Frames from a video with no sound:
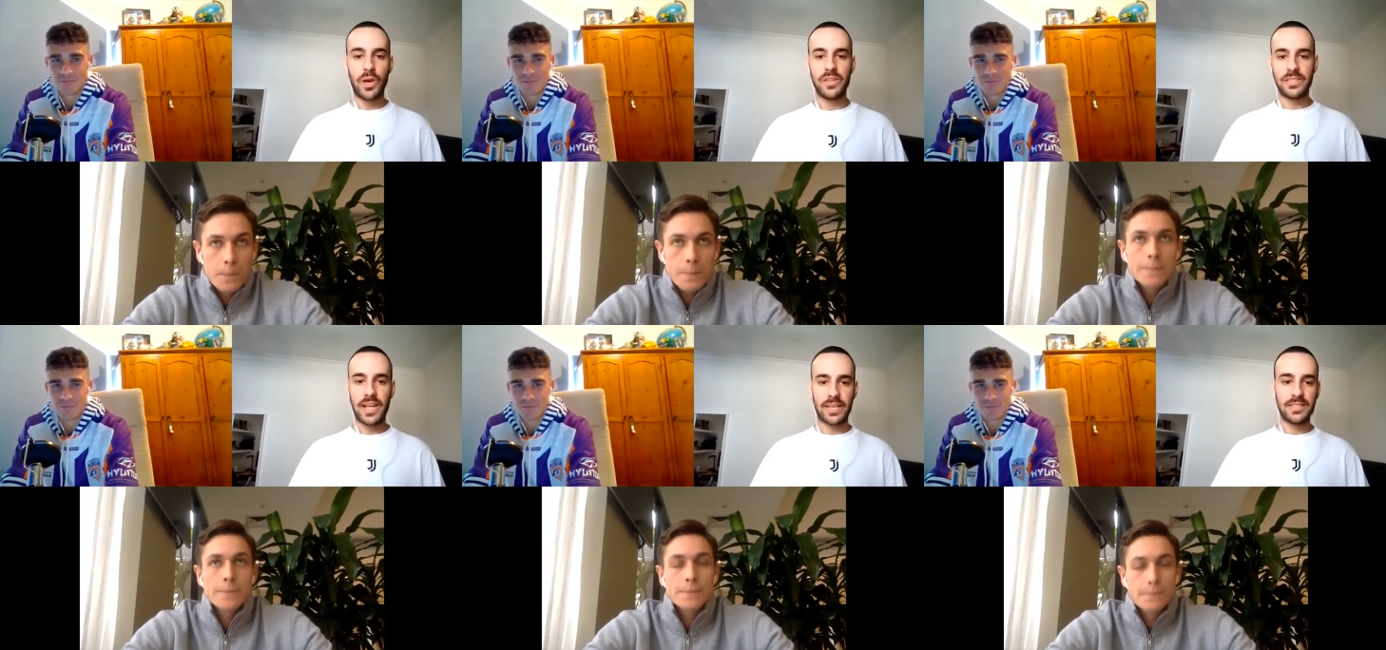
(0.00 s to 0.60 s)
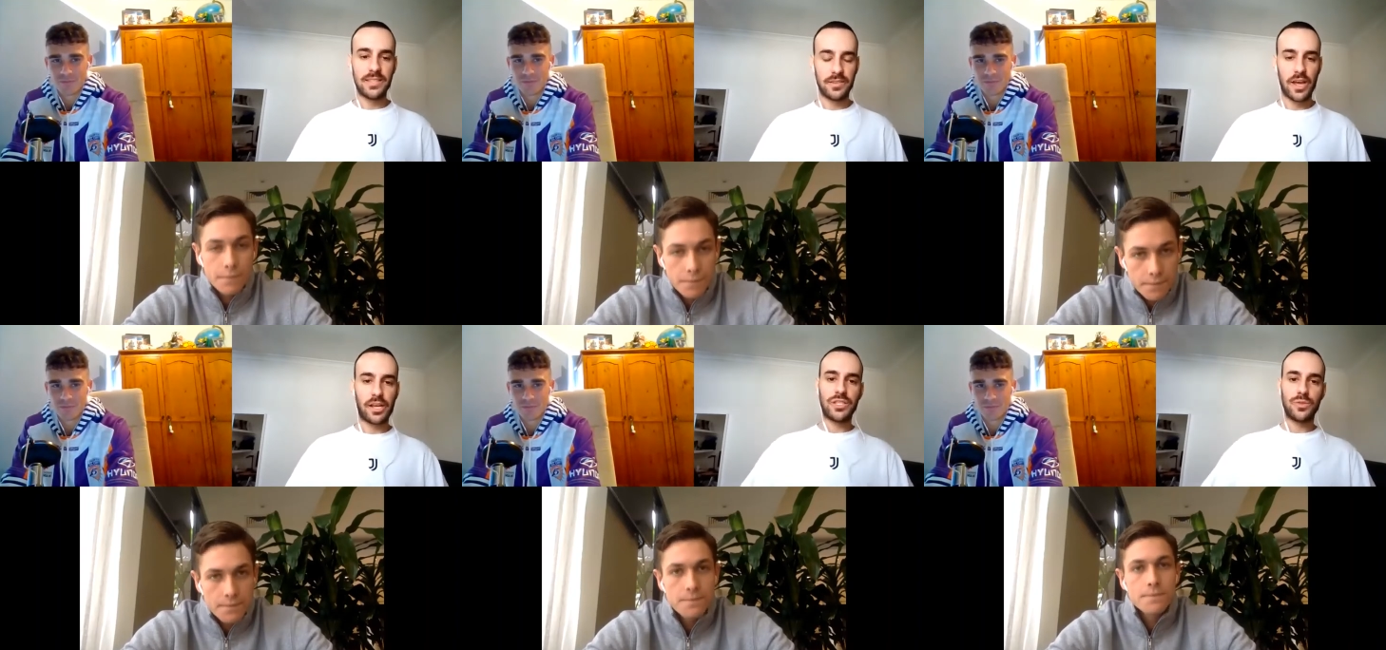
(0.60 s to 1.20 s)
Speaker 1: Perth is like considered
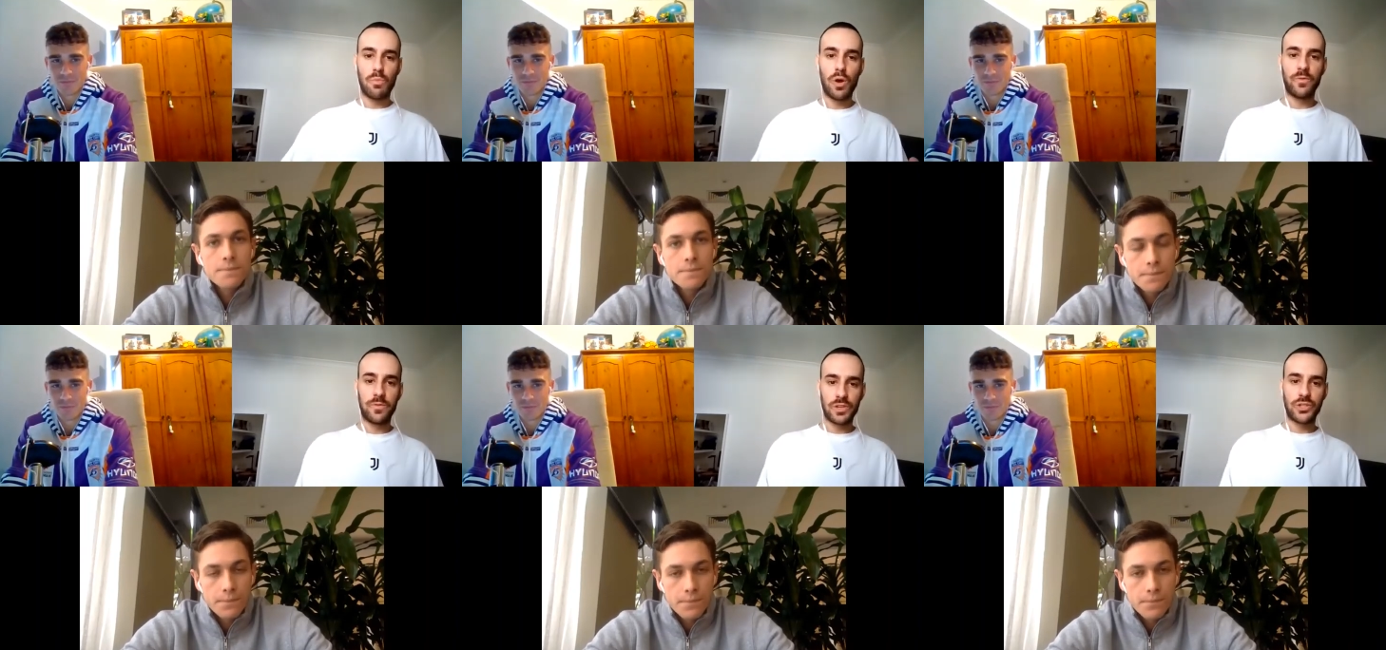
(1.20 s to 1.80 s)
like small for mm.